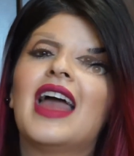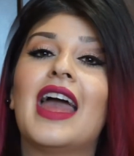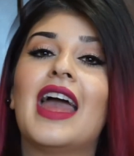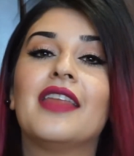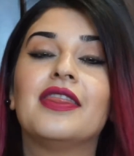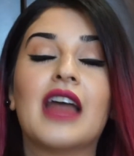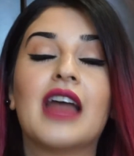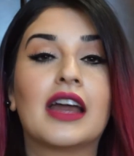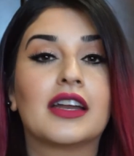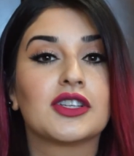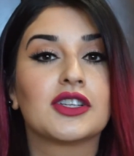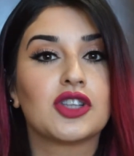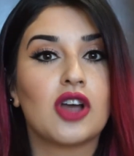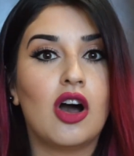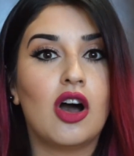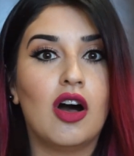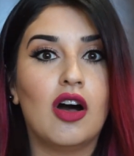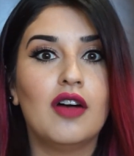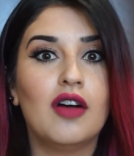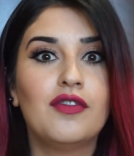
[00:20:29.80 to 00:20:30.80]
And that is
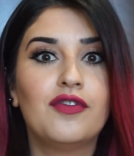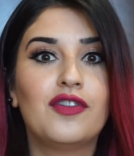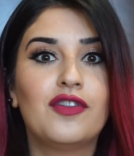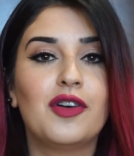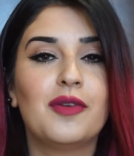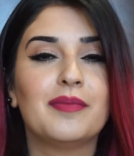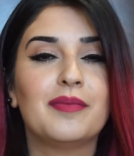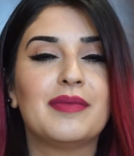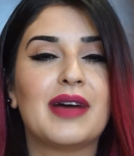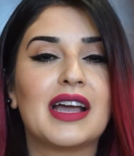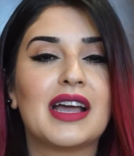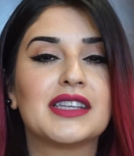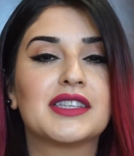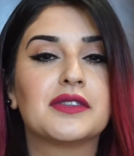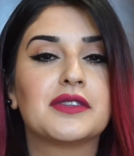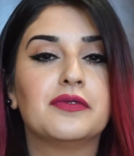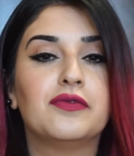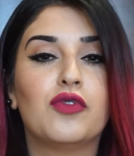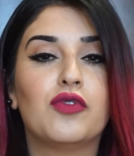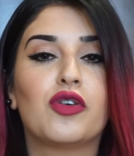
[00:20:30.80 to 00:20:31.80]
all from my
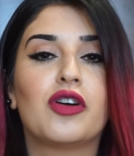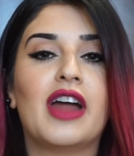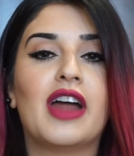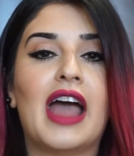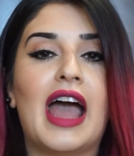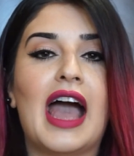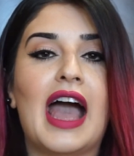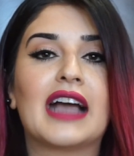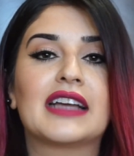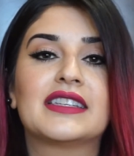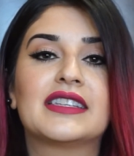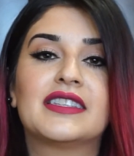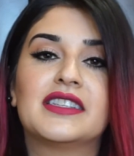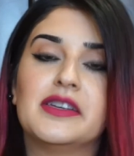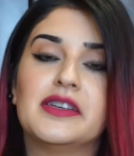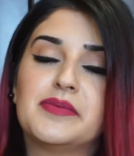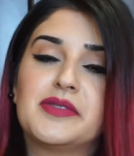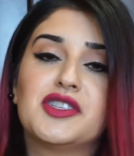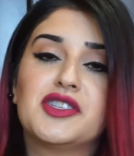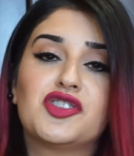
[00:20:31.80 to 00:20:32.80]
Sephora hacks,
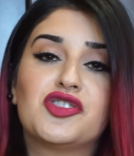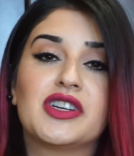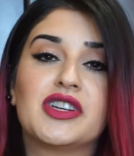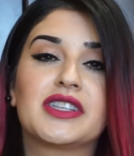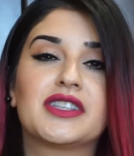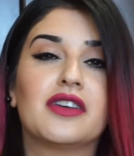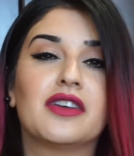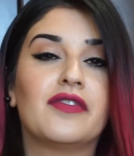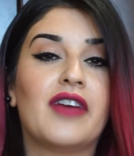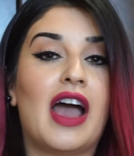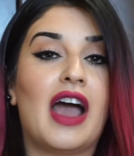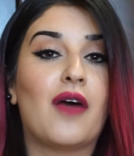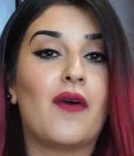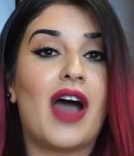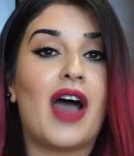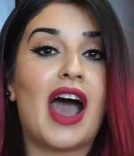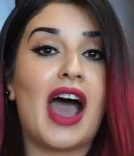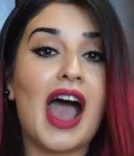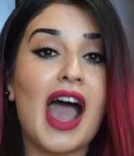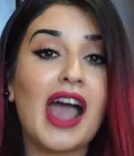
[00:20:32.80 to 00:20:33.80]
tips and tricks of how
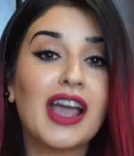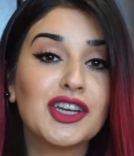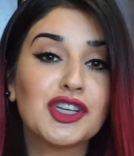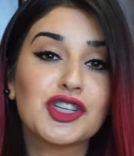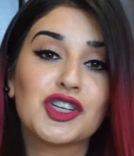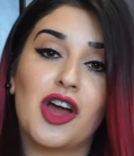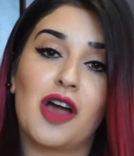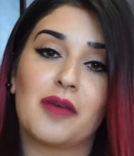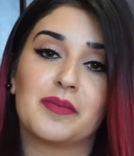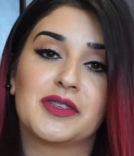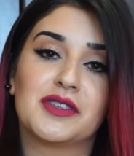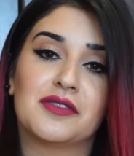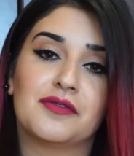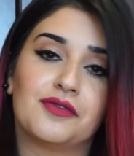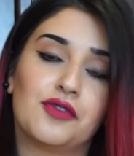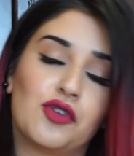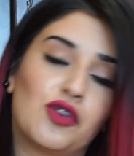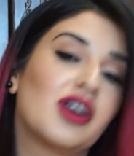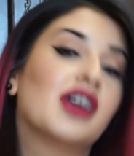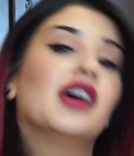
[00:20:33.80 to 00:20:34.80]
I shop
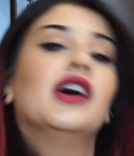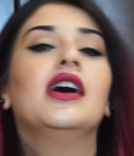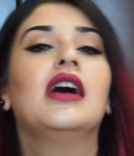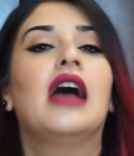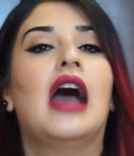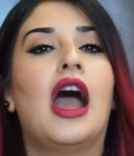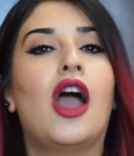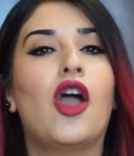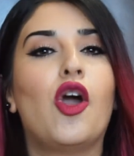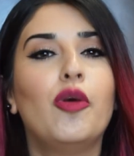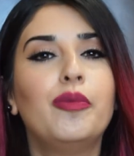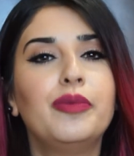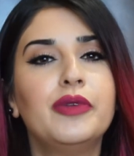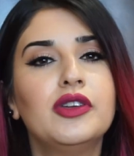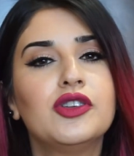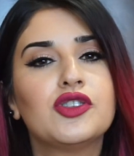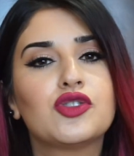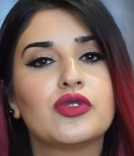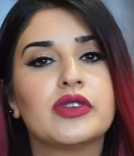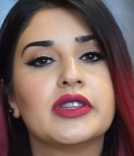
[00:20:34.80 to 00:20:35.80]
Sephora. I hope
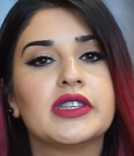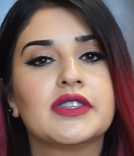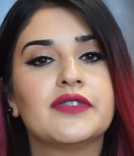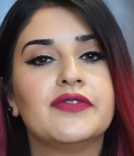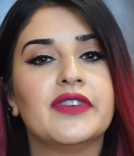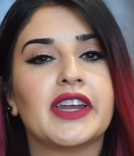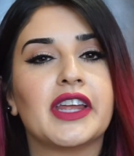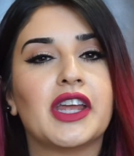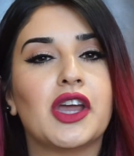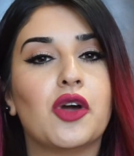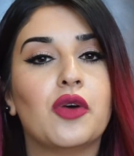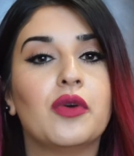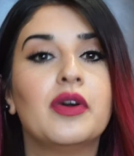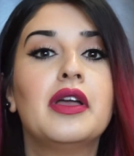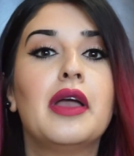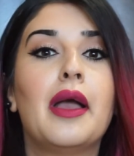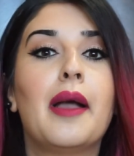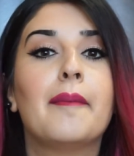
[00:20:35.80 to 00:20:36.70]
you enjoyed this video.